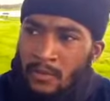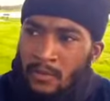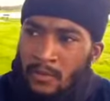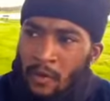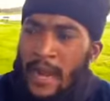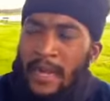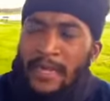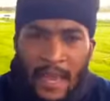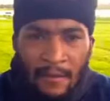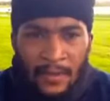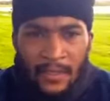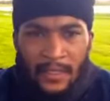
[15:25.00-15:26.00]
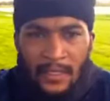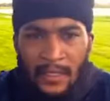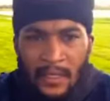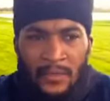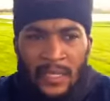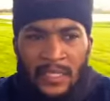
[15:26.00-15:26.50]
crack the heavens,
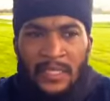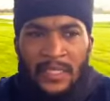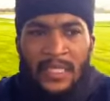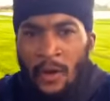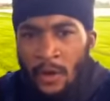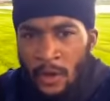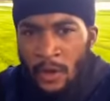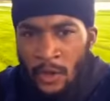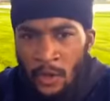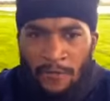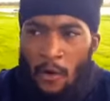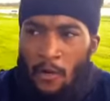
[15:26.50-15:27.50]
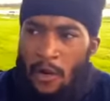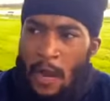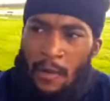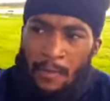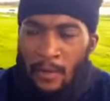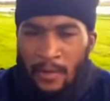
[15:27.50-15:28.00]
standing on the UFO coming
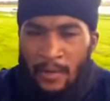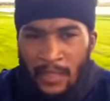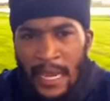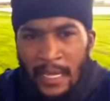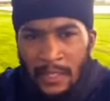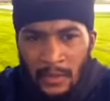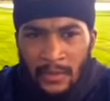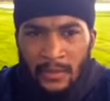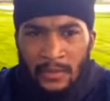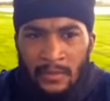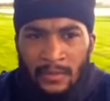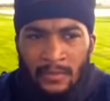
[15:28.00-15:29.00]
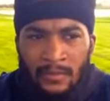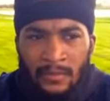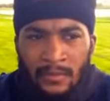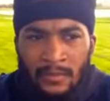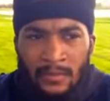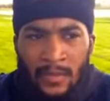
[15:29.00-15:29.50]
back with the angels.
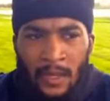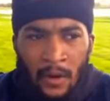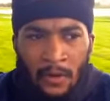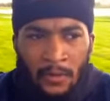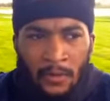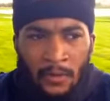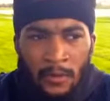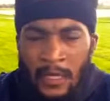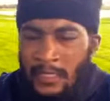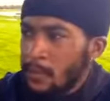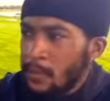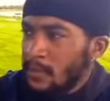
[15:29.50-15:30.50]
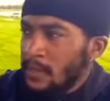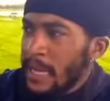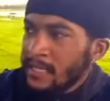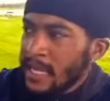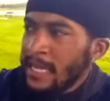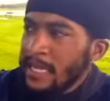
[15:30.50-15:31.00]
You know, simple things
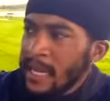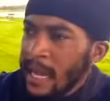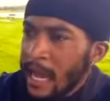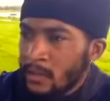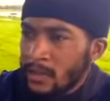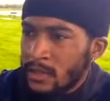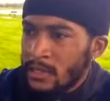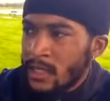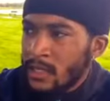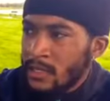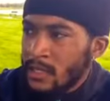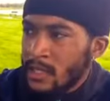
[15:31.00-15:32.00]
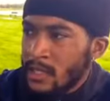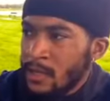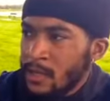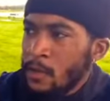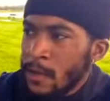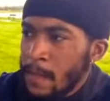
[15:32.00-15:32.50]
like now to, to
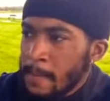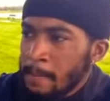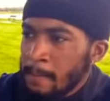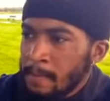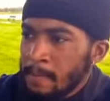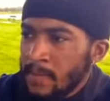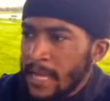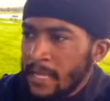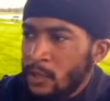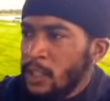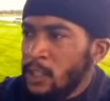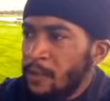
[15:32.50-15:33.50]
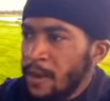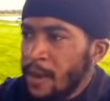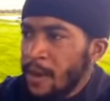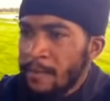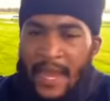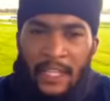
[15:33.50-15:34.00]
know that through the spirit,
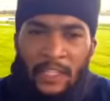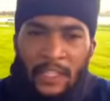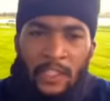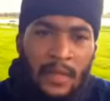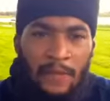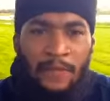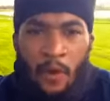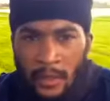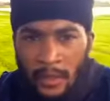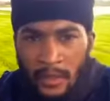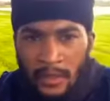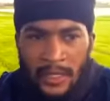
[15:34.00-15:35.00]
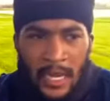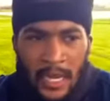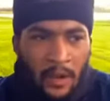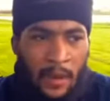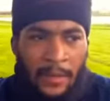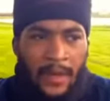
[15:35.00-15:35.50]
man, Israelite foreigners. They go
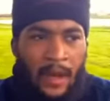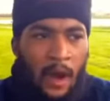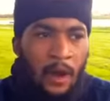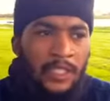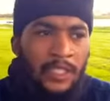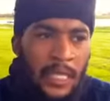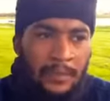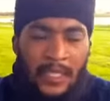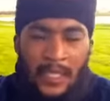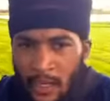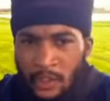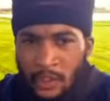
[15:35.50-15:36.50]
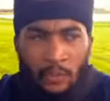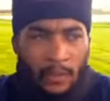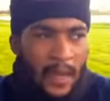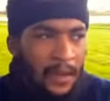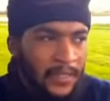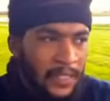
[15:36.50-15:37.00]
come in all shapes and colors. You might
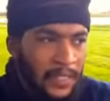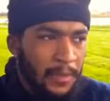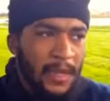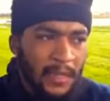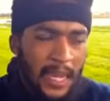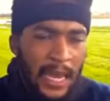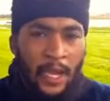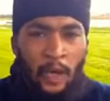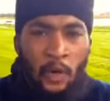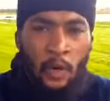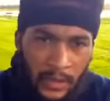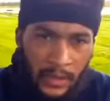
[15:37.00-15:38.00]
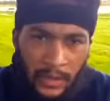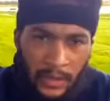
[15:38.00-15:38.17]
have some that look like gooks,